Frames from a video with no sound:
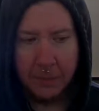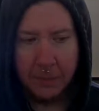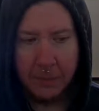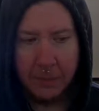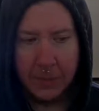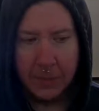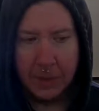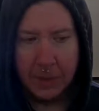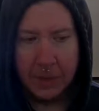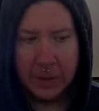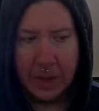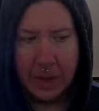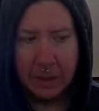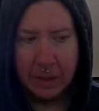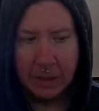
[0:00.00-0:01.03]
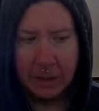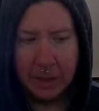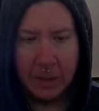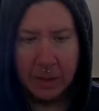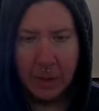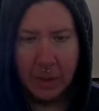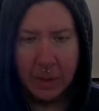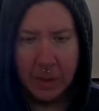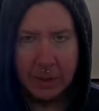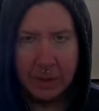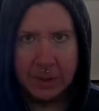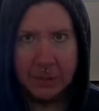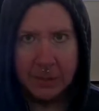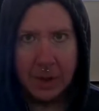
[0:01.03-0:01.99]
Yeah, like a couple hours after I
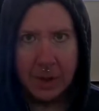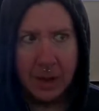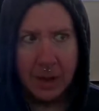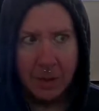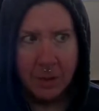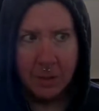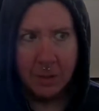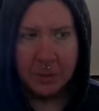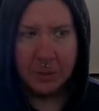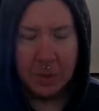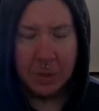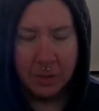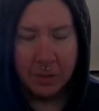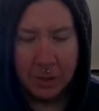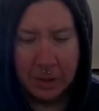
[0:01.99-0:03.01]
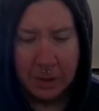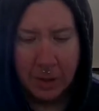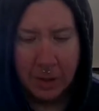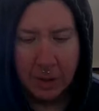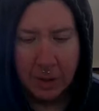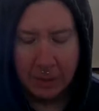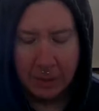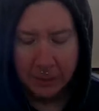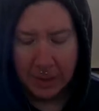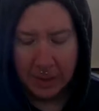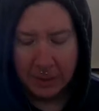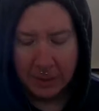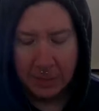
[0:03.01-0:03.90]
got home, so I don't really know how it affected me.